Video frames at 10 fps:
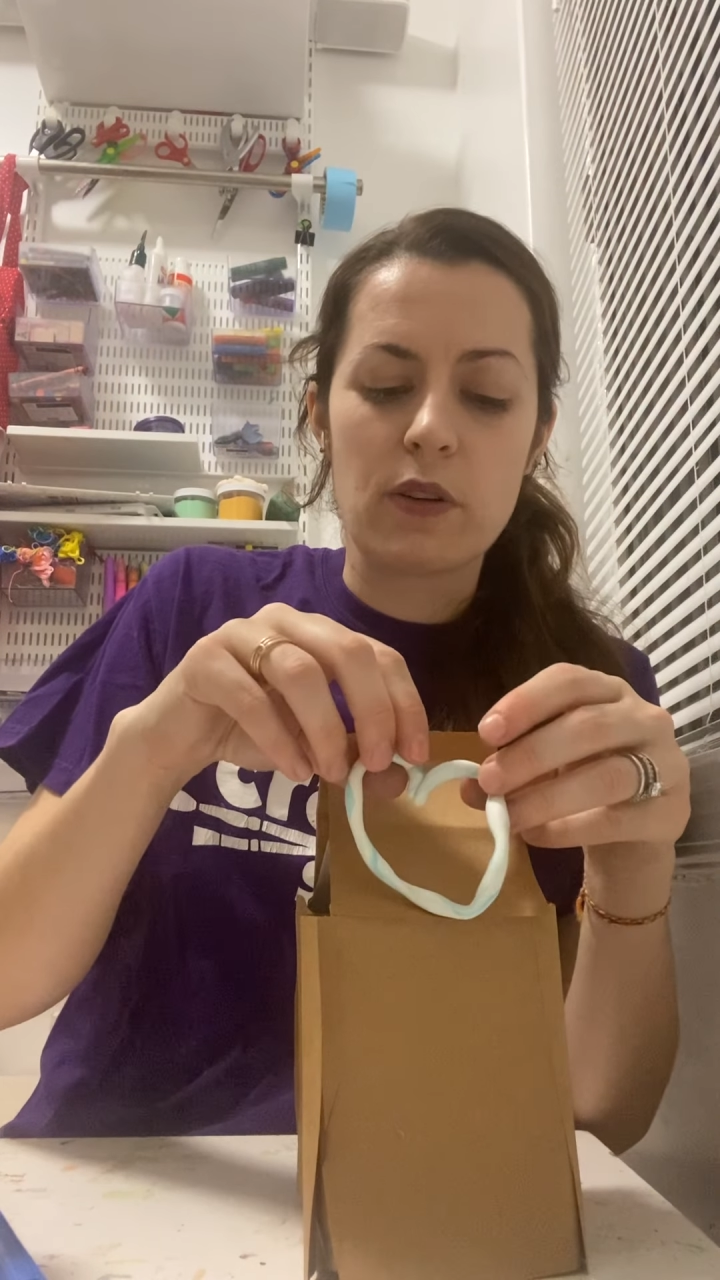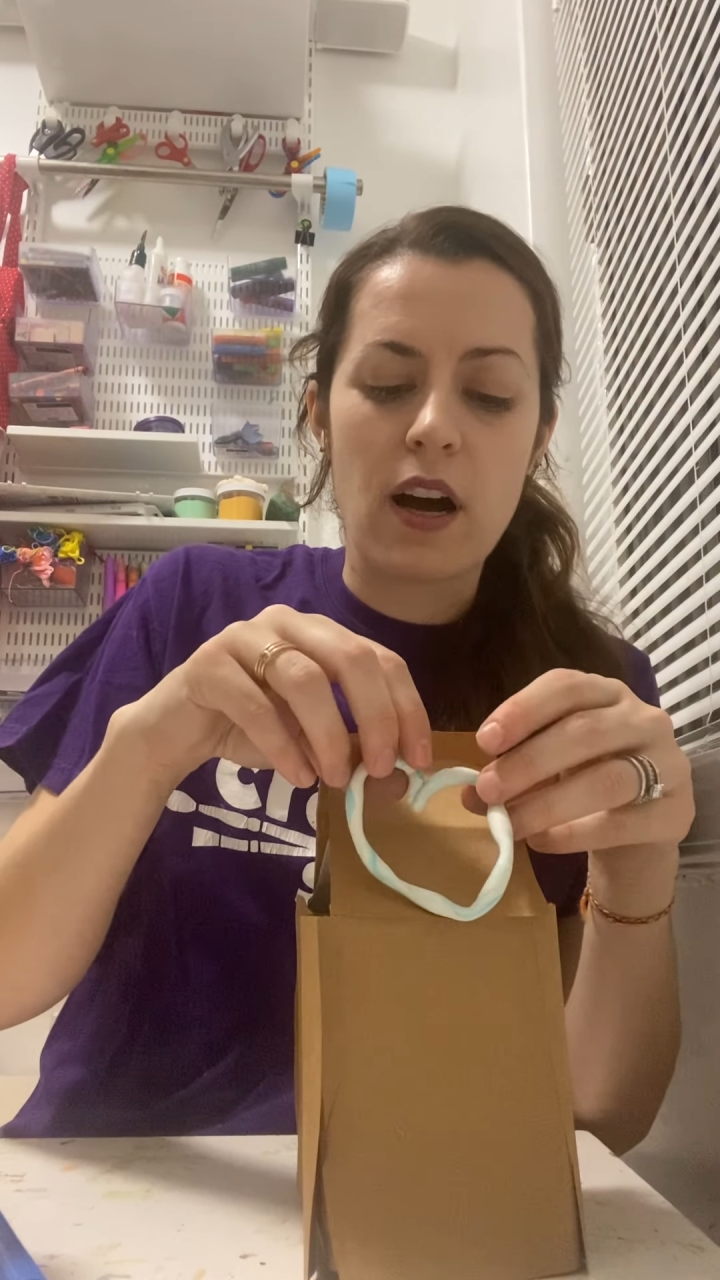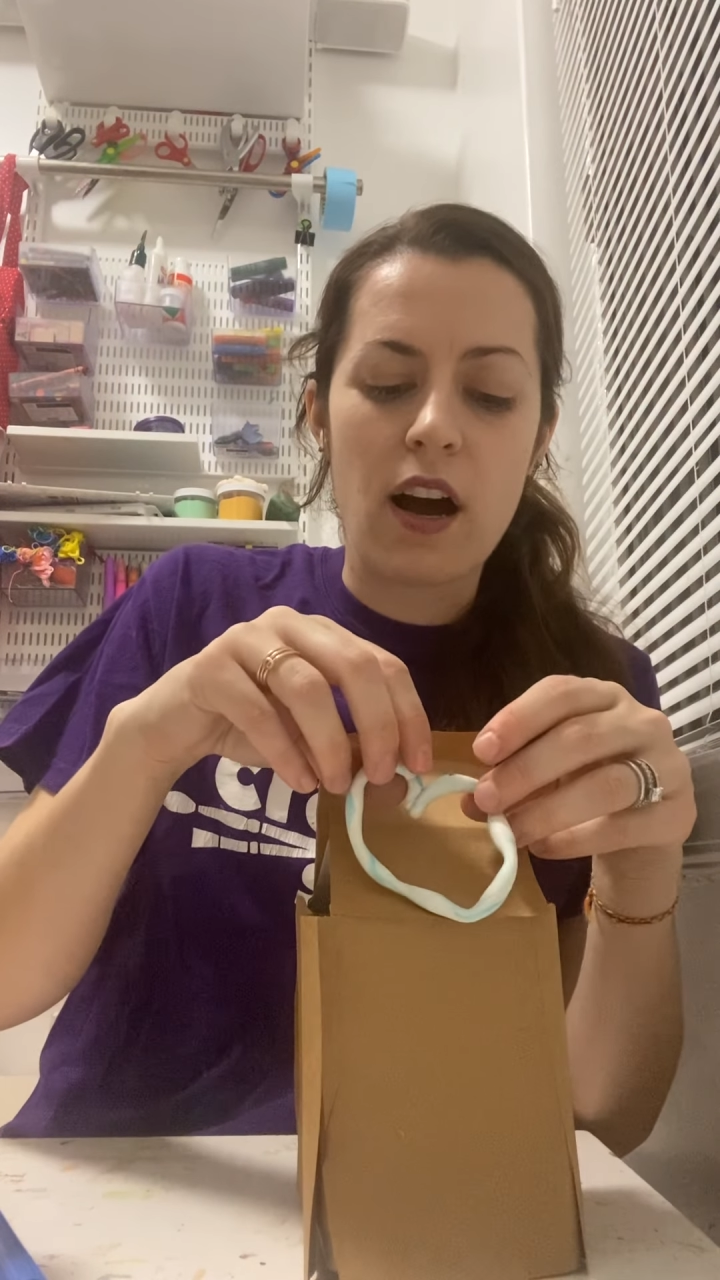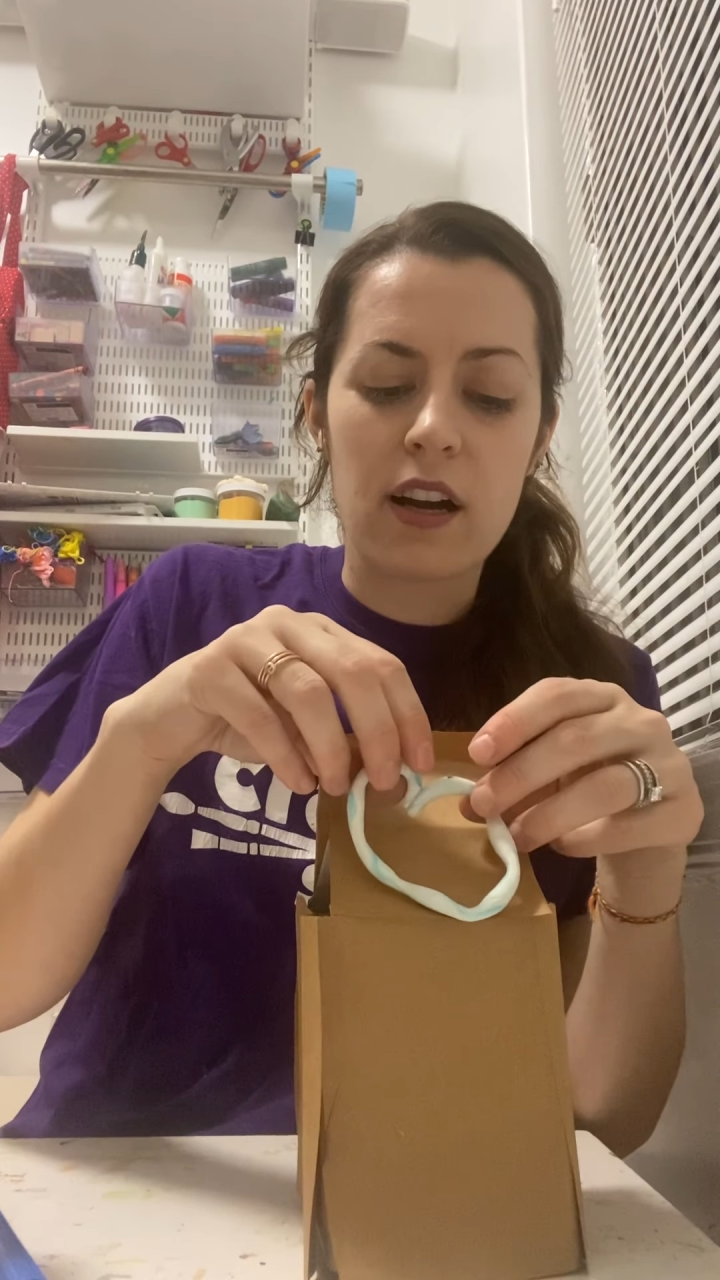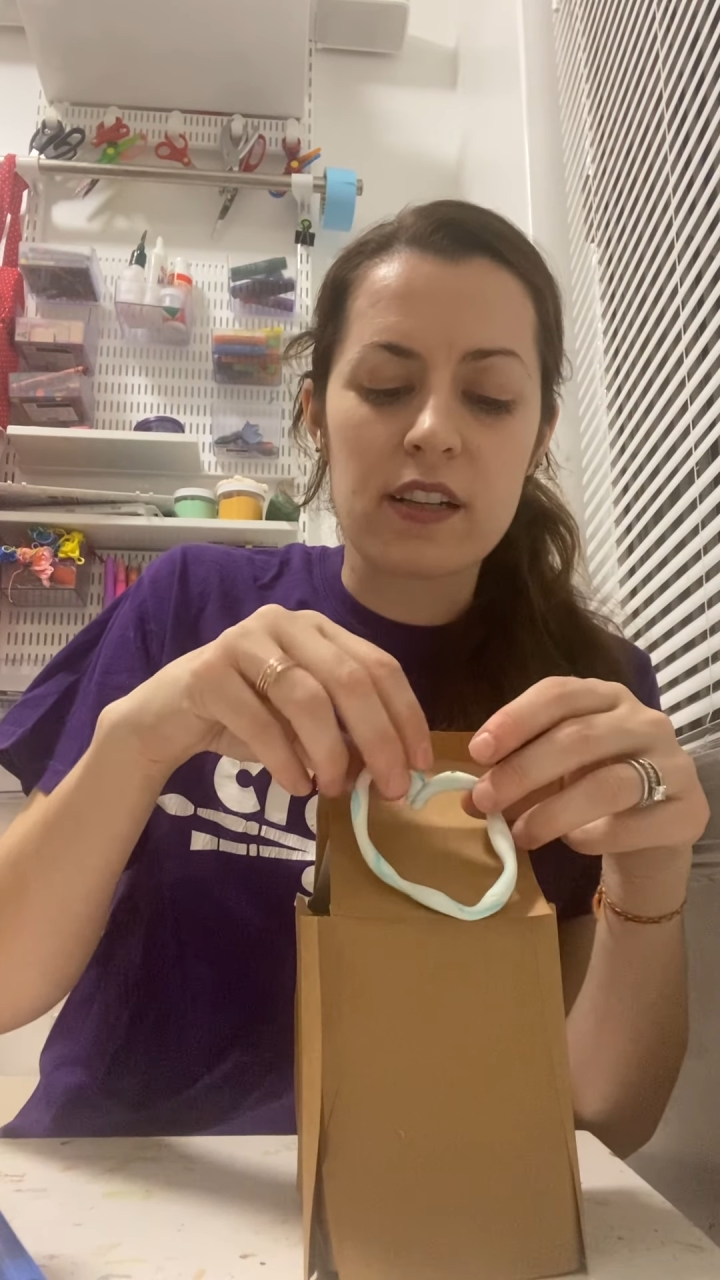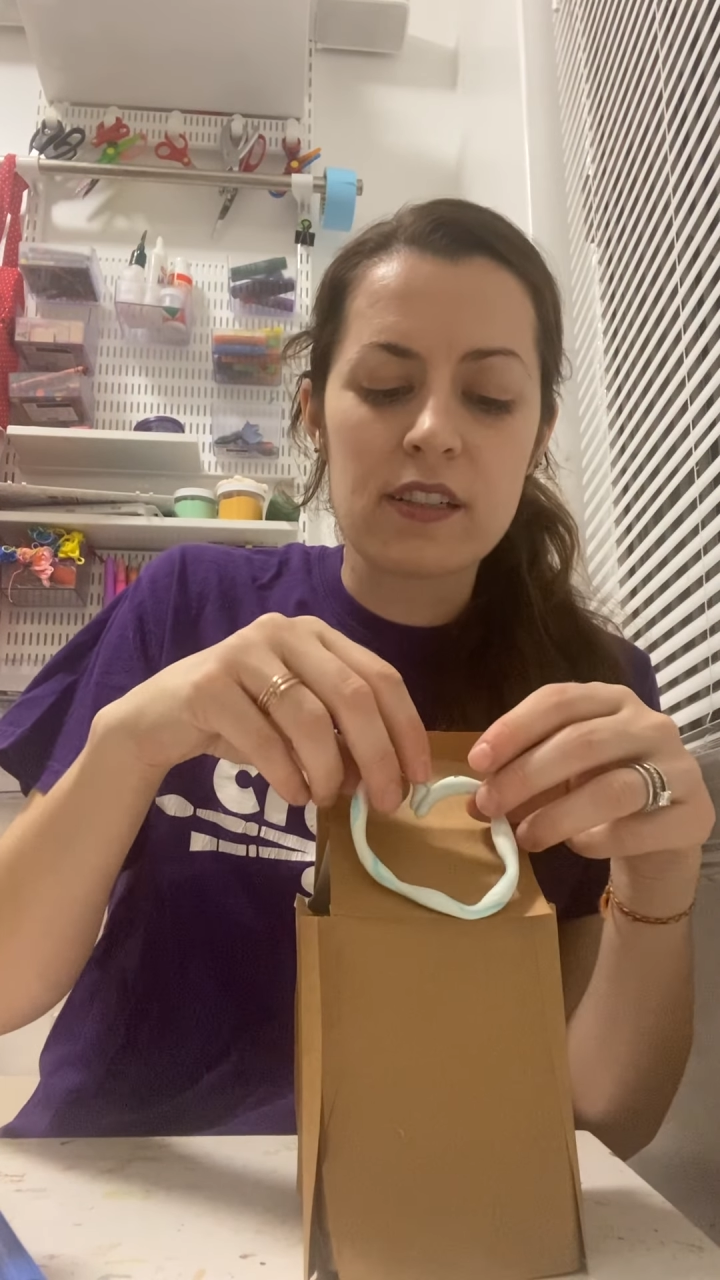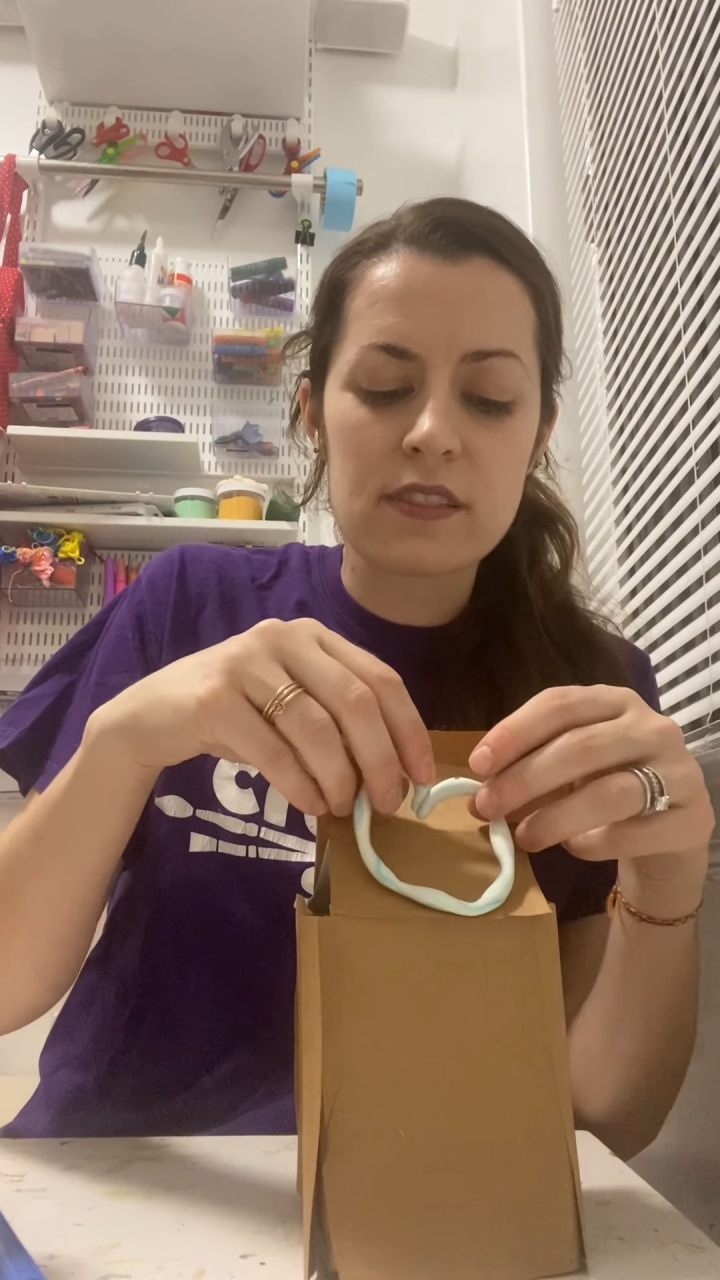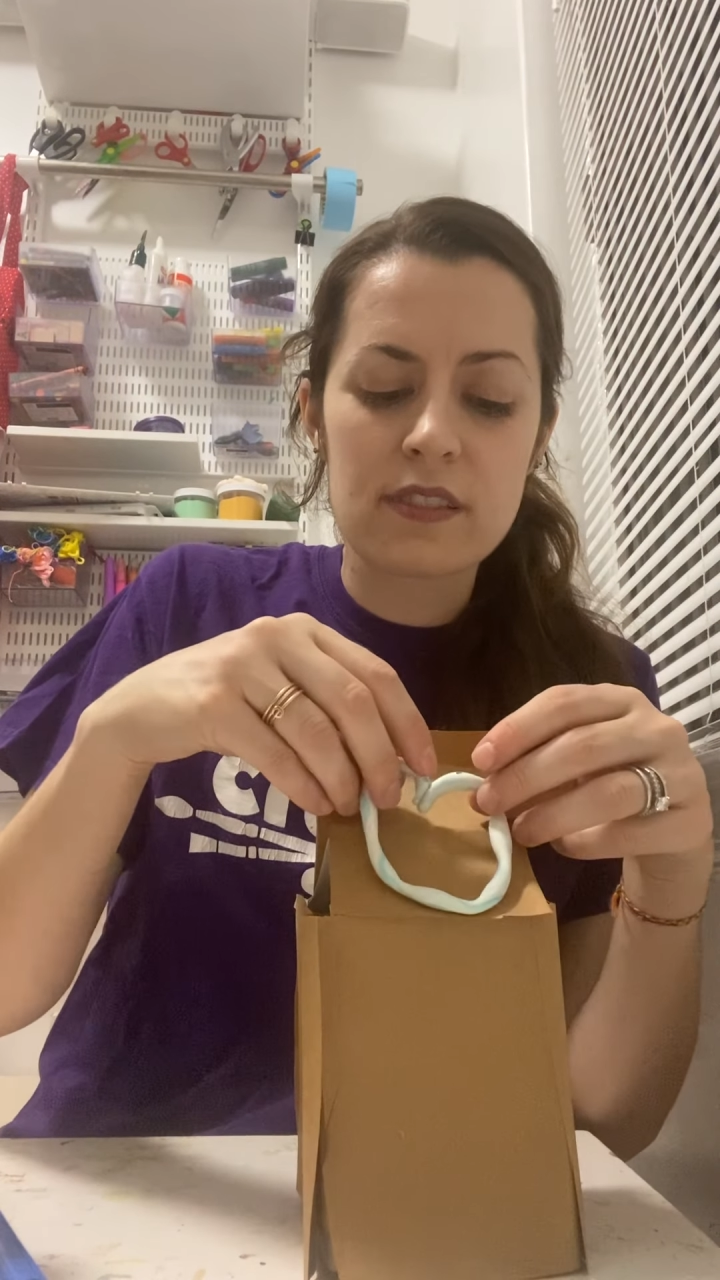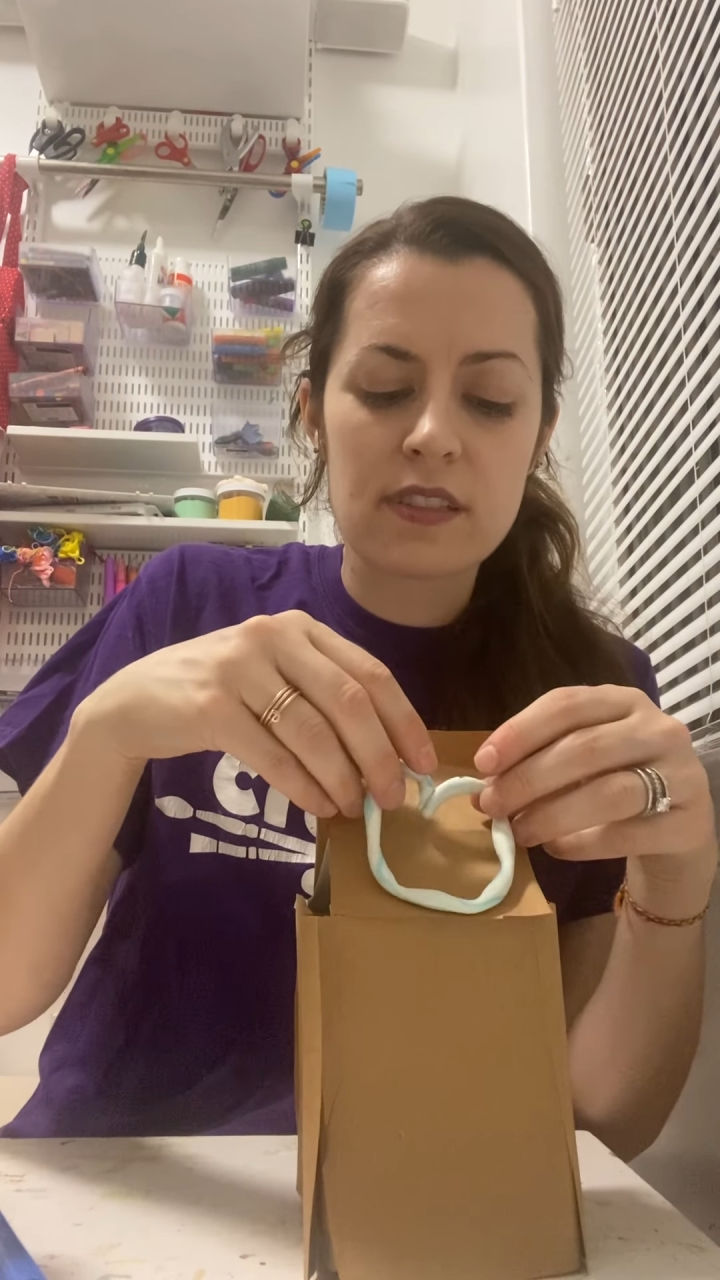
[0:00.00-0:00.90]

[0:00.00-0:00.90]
heart?